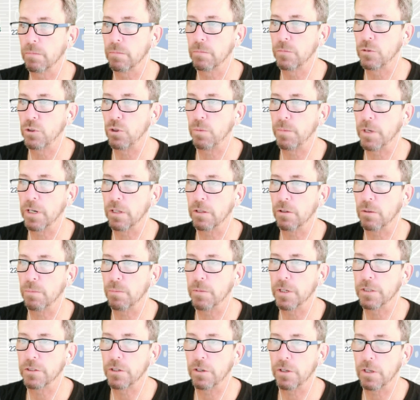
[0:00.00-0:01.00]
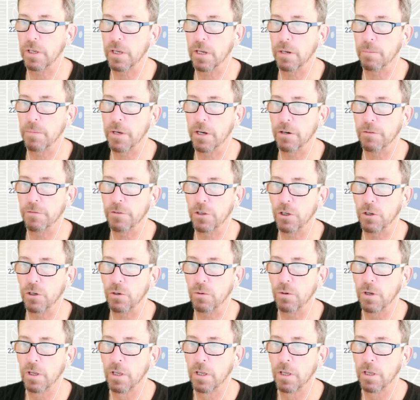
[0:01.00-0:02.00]
zoom in a little bit so you can get a better
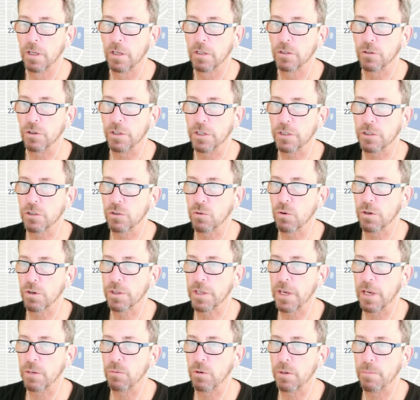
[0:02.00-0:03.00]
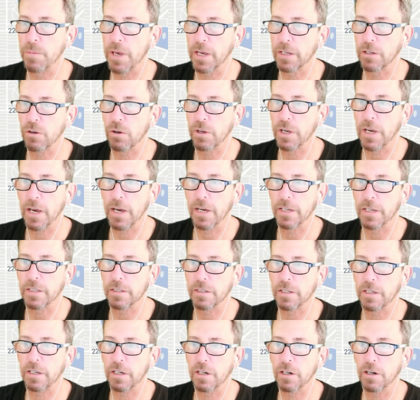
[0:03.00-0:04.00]
view. This is North Kenwood, Magnolia Heights
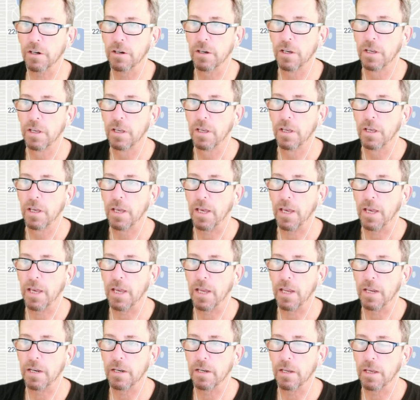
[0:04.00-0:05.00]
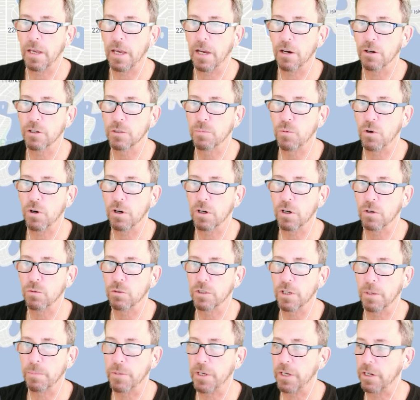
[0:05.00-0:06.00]
here, and Harris Park was
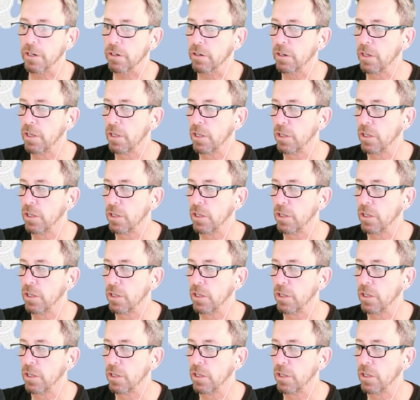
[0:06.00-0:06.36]
up here.